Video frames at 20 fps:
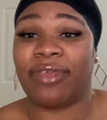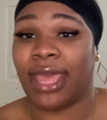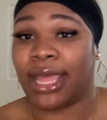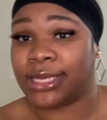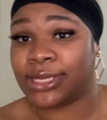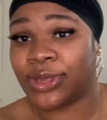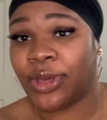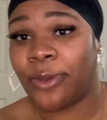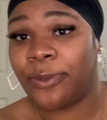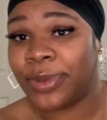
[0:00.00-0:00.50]

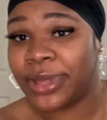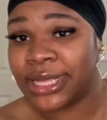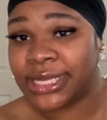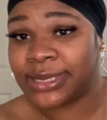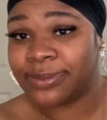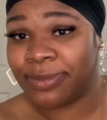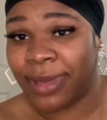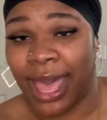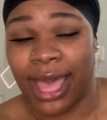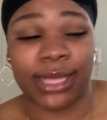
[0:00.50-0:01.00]
to open this
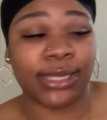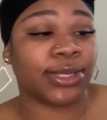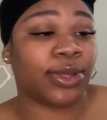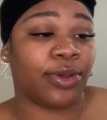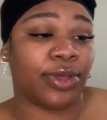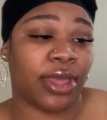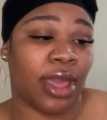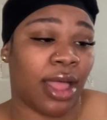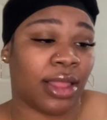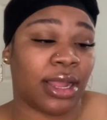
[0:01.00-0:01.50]
box, so
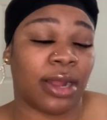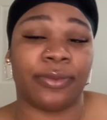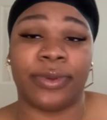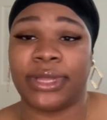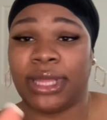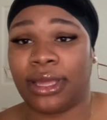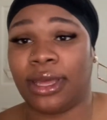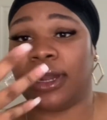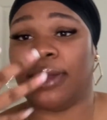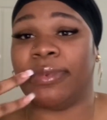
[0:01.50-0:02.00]
y'all are
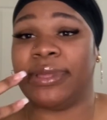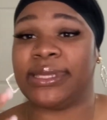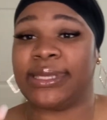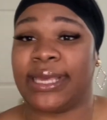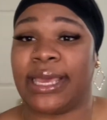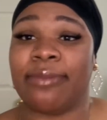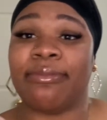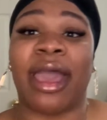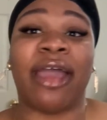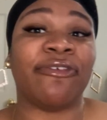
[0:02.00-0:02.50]
really gonna be
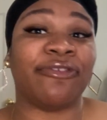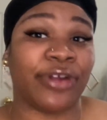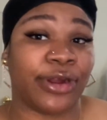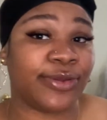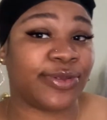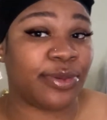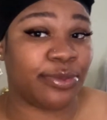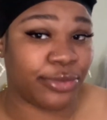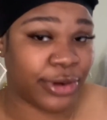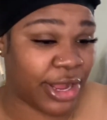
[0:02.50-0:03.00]
seeing my first
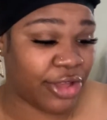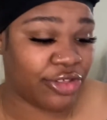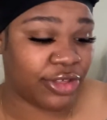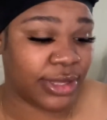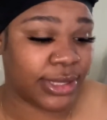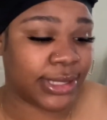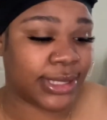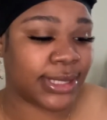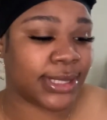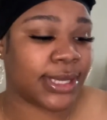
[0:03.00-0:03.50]

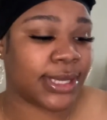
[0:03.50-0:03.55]
impressions.